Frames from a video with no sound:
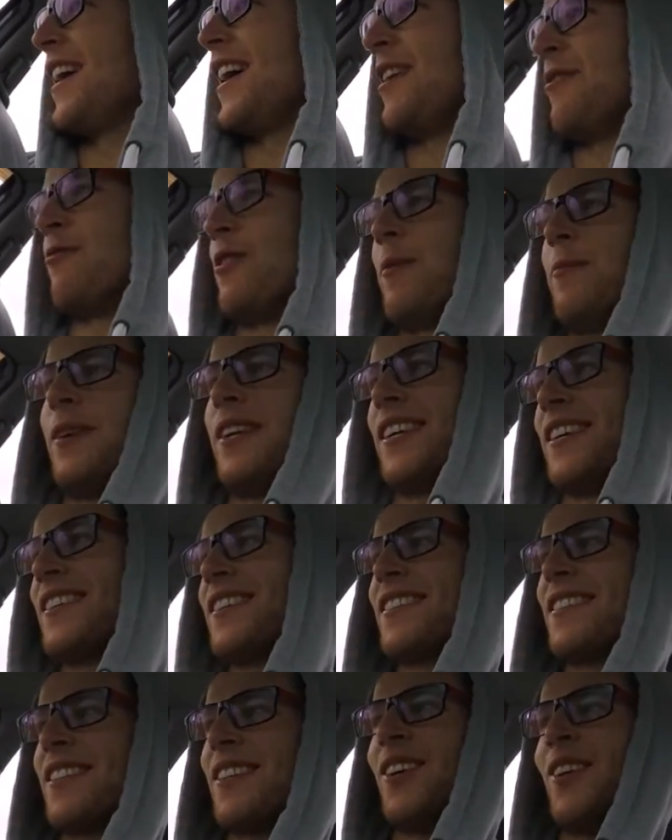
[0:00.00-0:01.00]
and
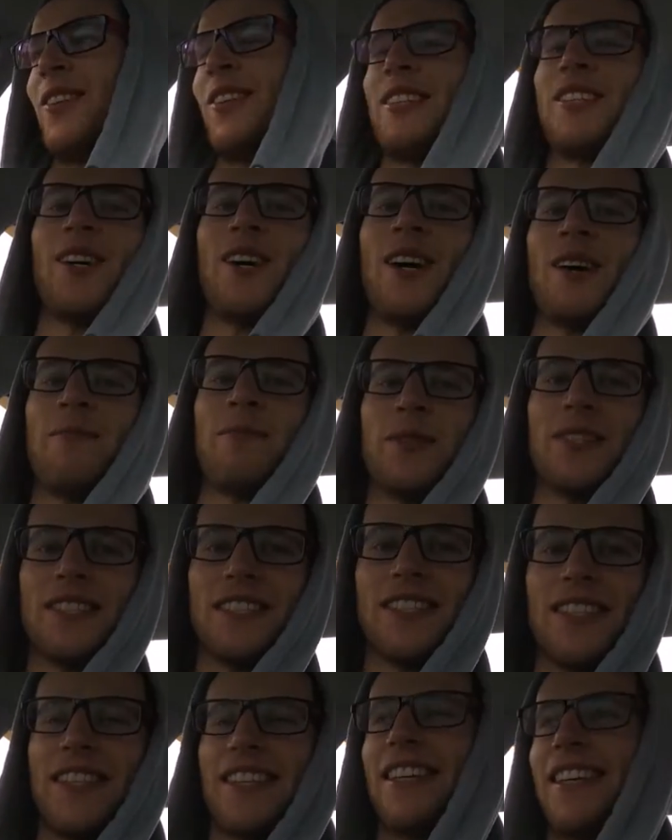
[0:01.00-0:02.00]
reminisce on the times